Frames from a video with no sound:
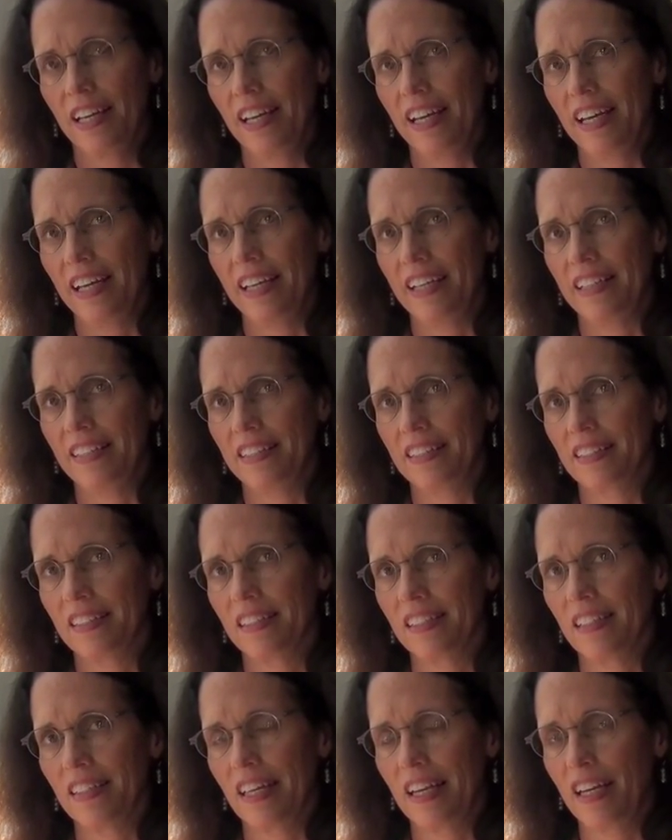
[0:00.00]
And
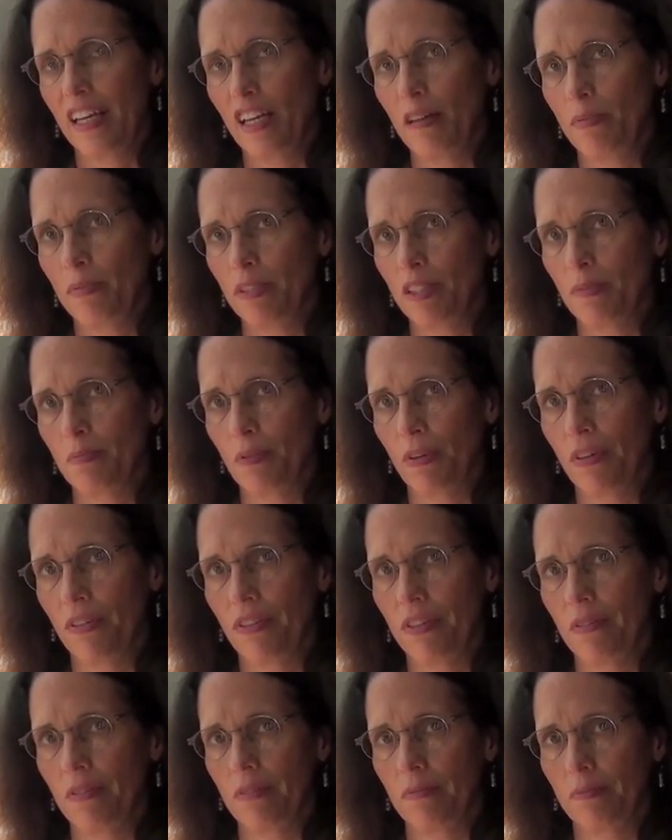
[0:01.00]
that happens
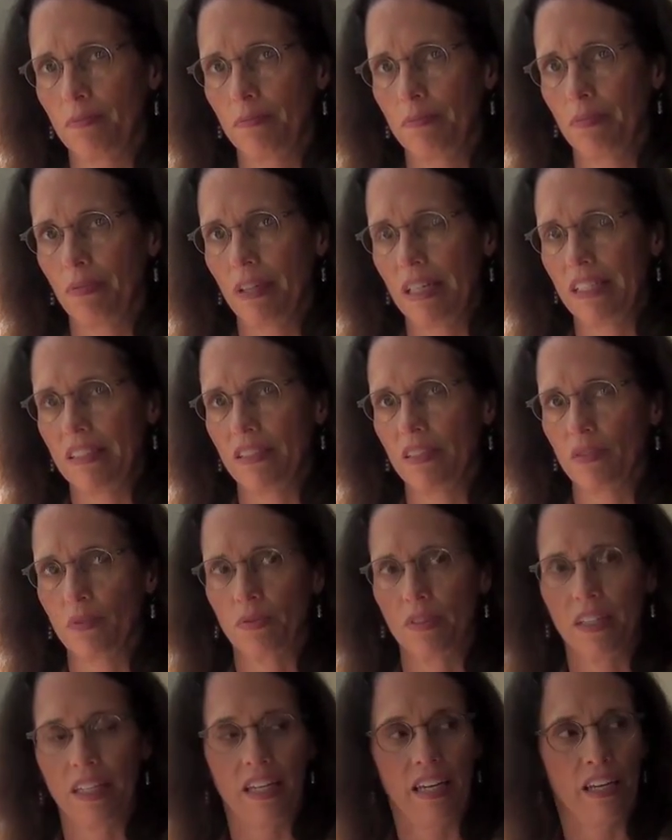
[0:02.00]
both in places
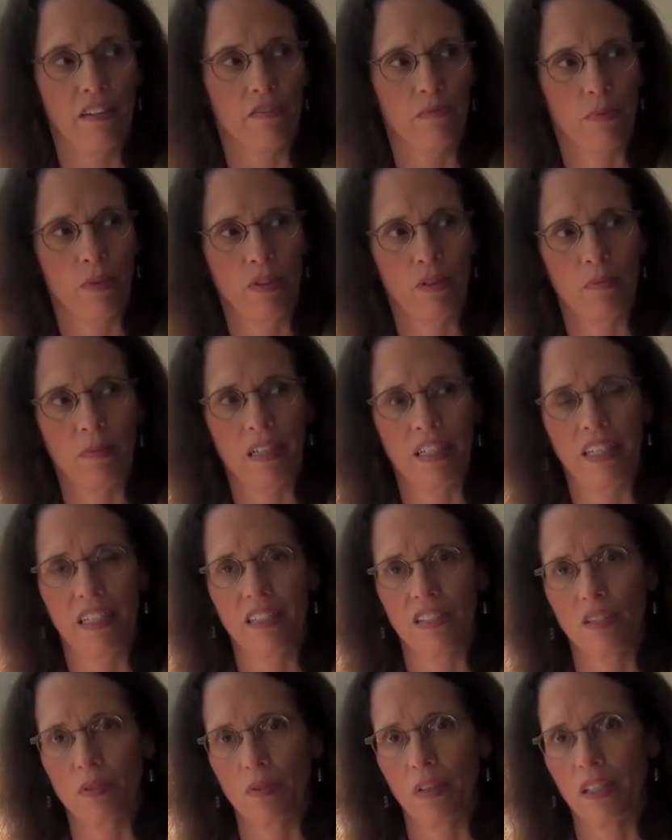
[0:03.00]
where they have more
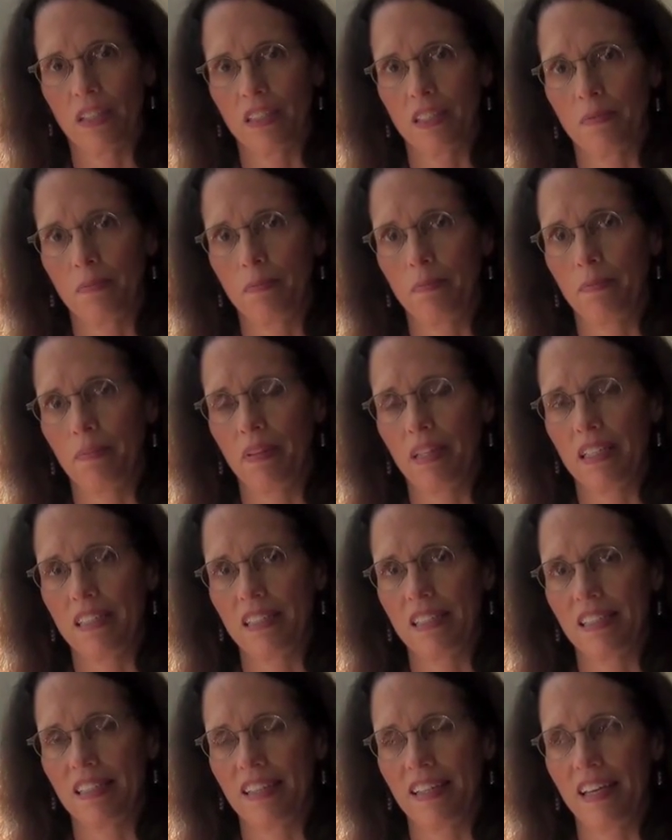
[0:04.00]
money as well as
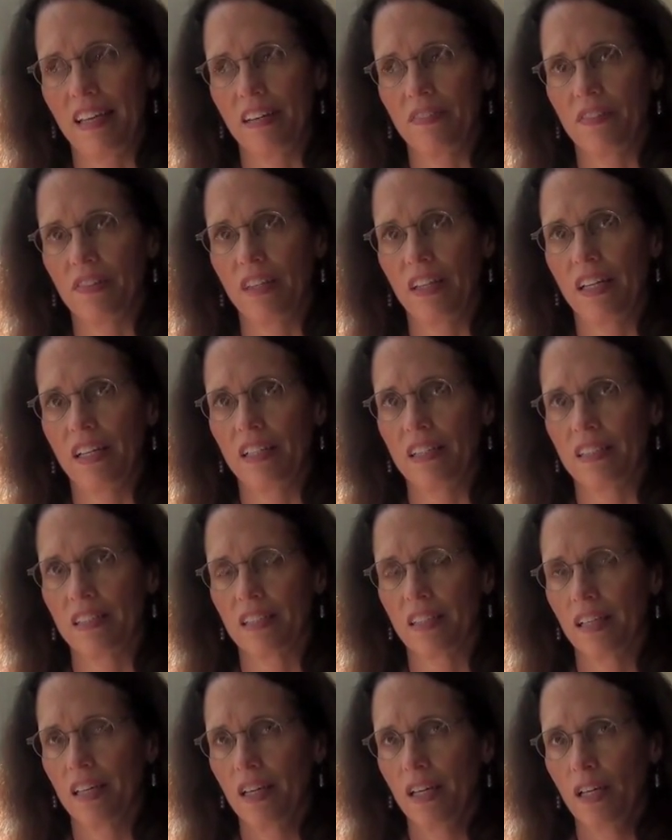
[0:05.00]
places they have
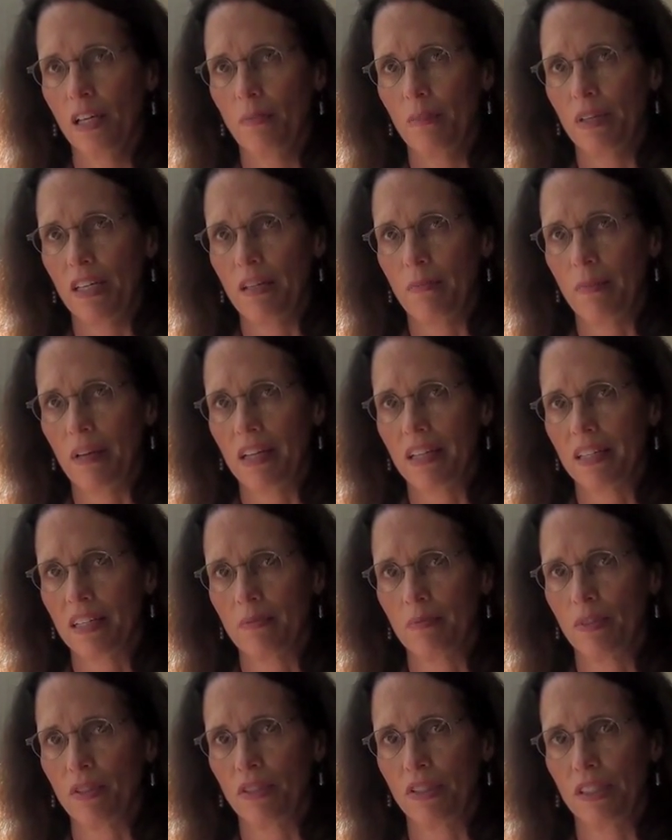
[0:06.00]
less. But in my
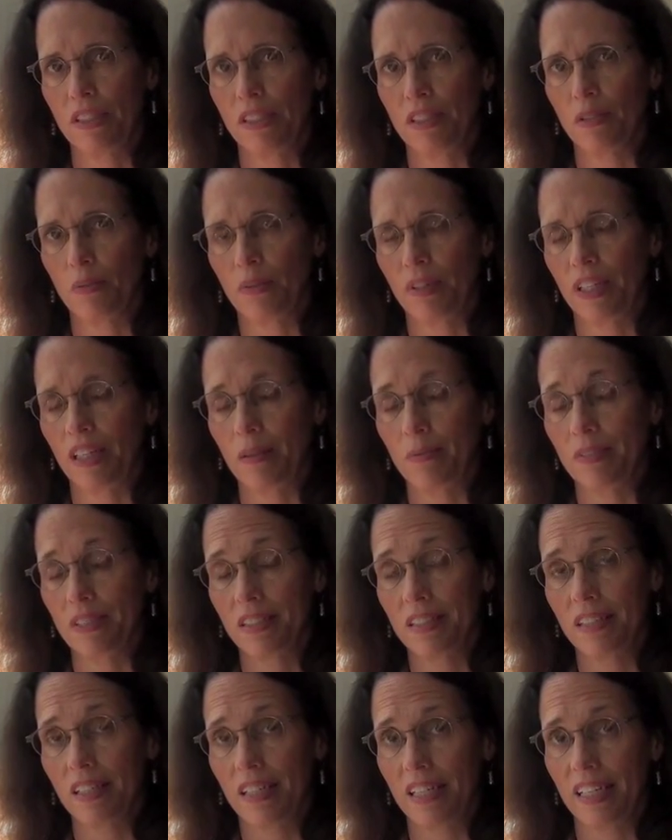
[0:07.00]
community, the one I'm
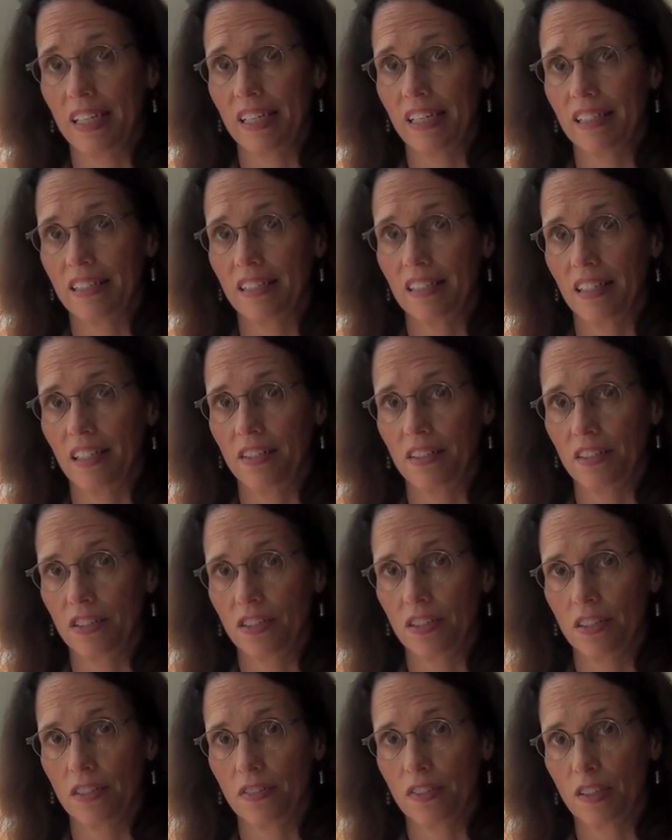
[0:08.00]
studying, it's an
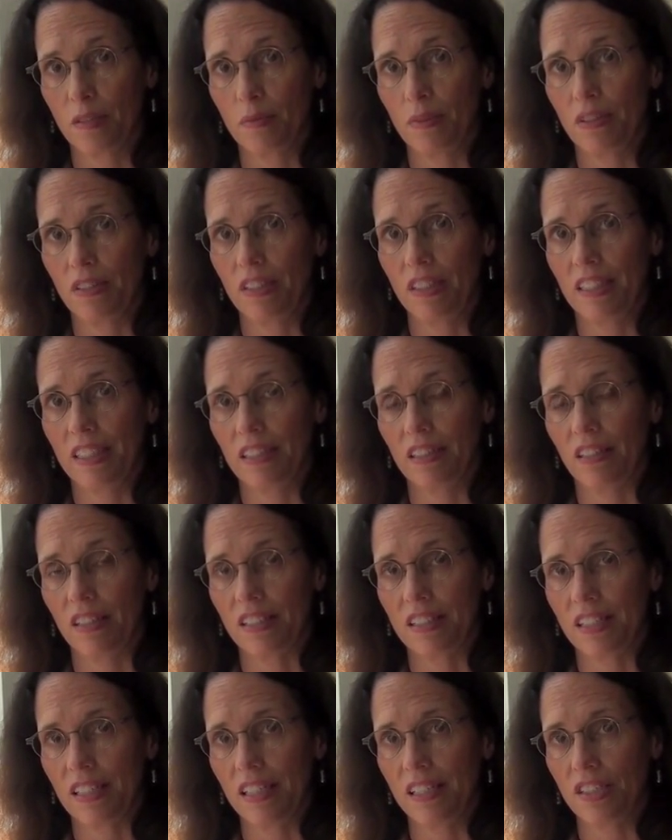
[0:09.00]
underserved community in
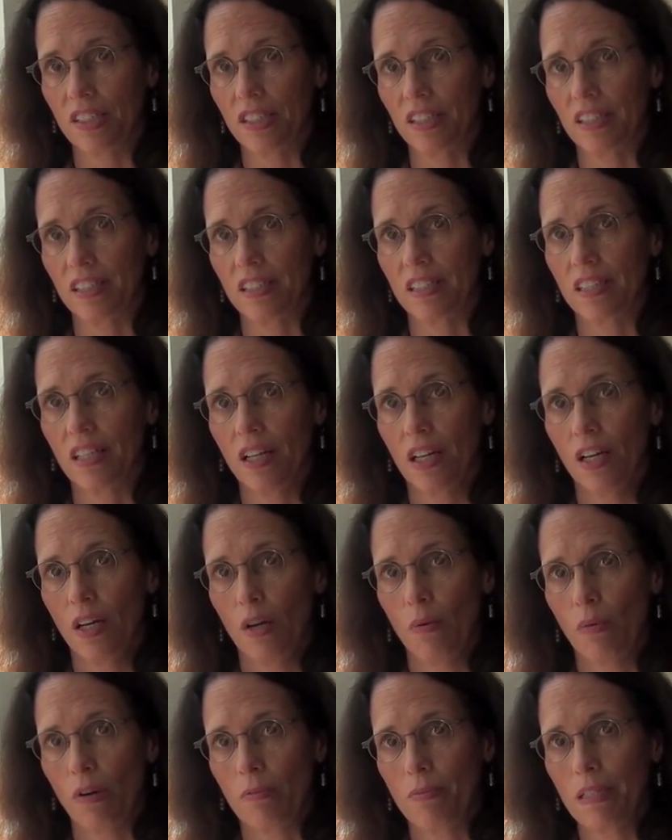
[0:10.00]
Los Angeles
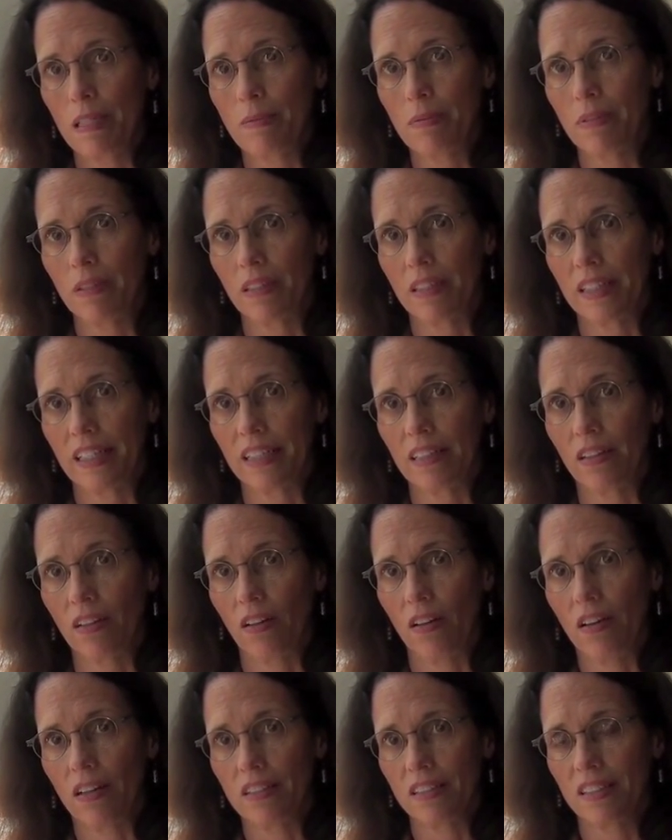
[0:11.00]
where people get
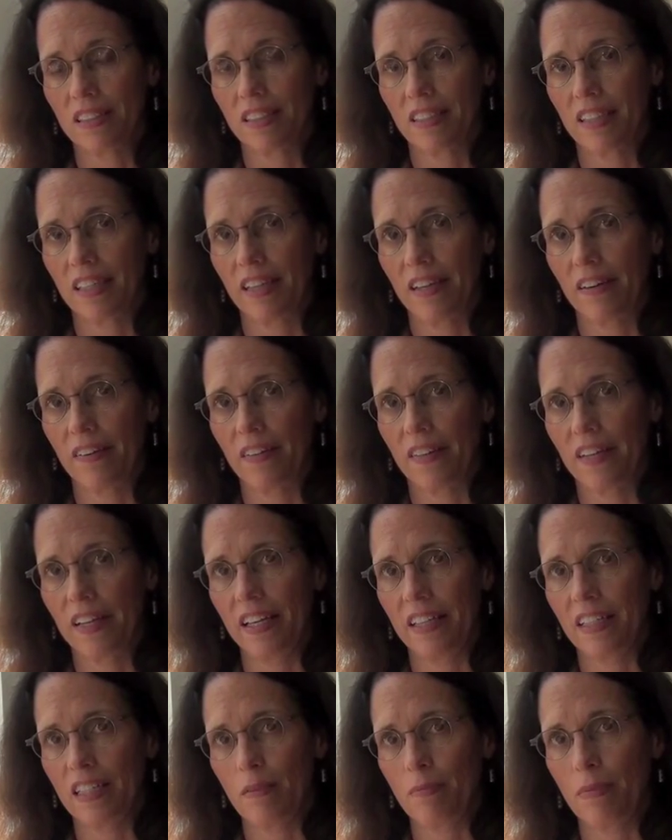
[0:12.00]
lost to care.
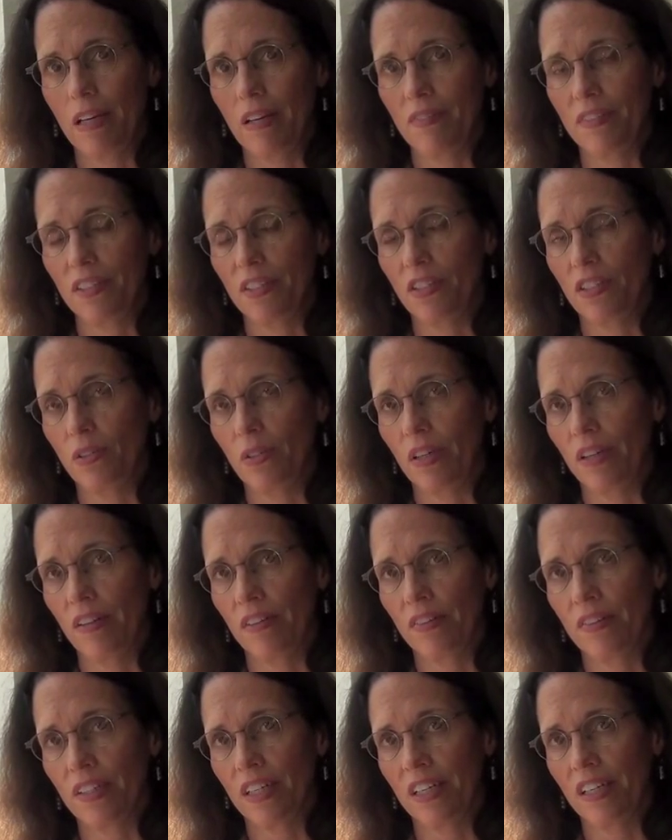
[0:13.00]
They end up having no
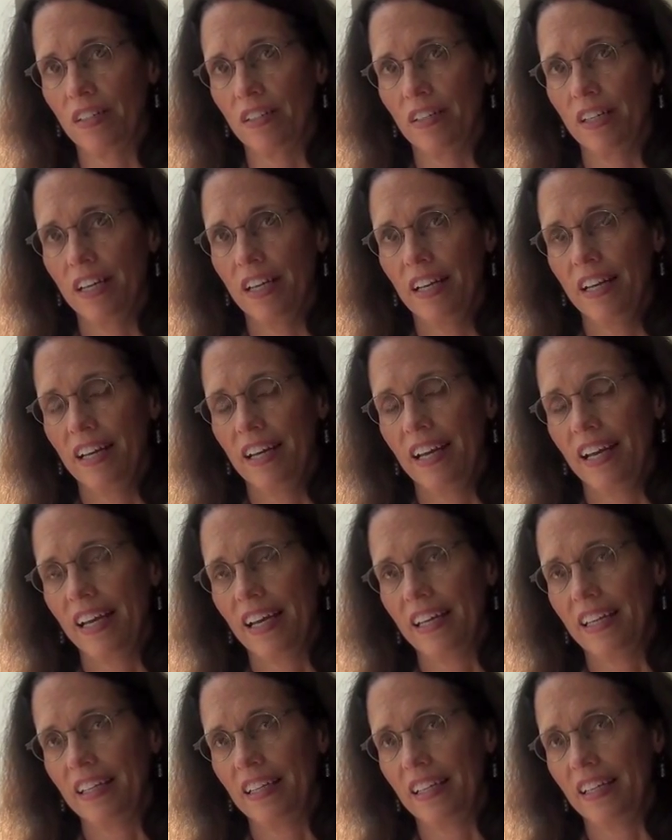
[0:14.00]
health care
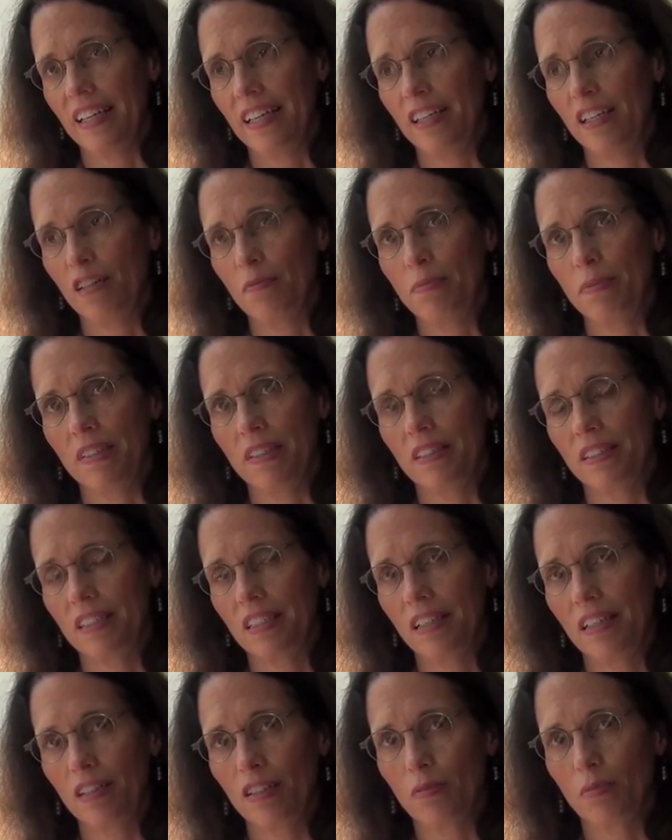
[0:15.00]
and end up in
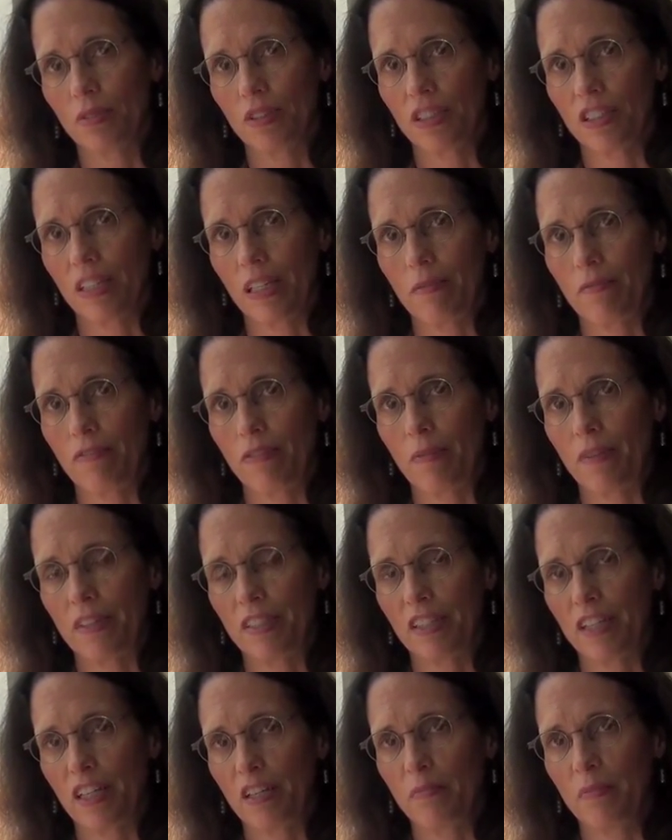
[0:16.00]
terrible shape from
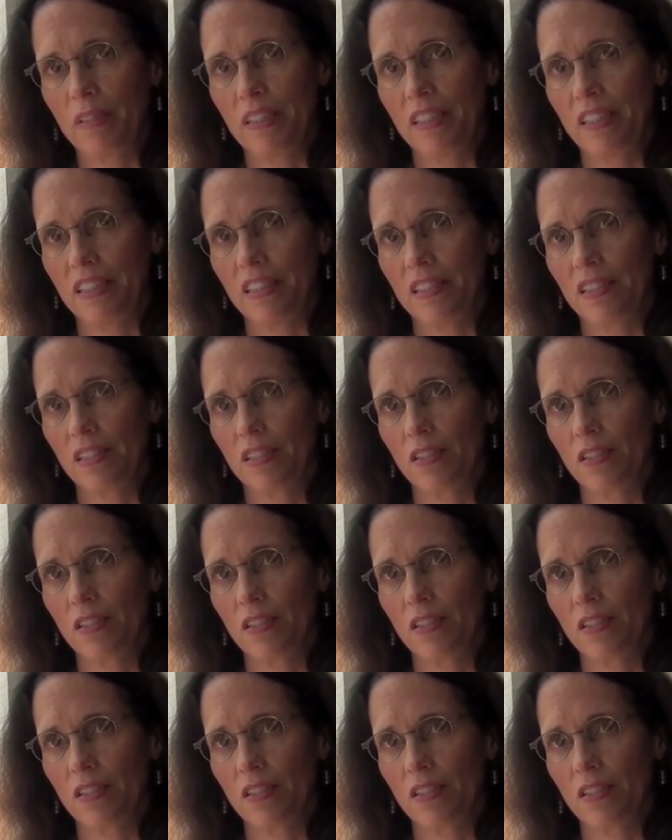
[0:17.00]
their diabetes.